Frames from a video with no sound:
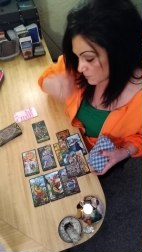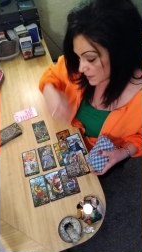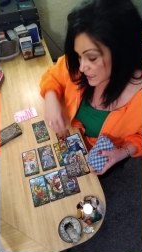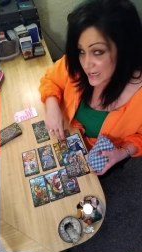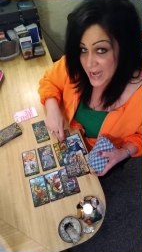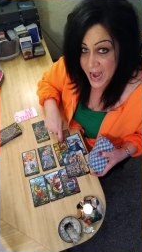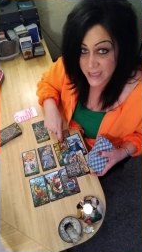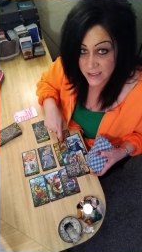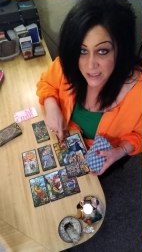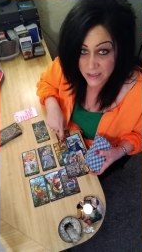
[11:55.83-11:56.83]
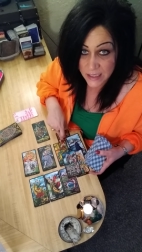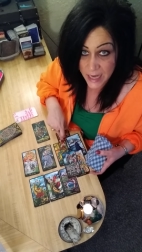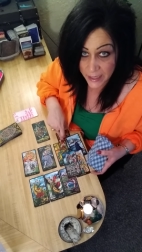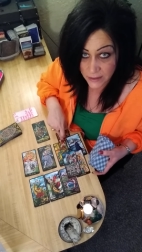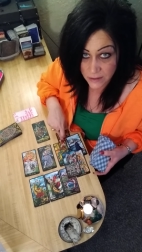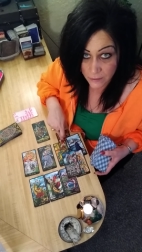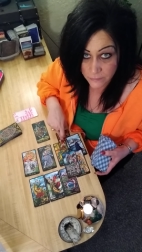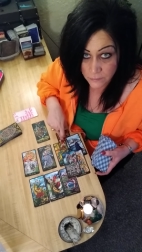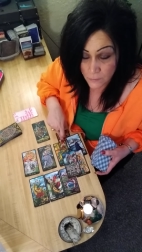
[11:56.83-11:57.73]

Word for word: but a nasty in the negative.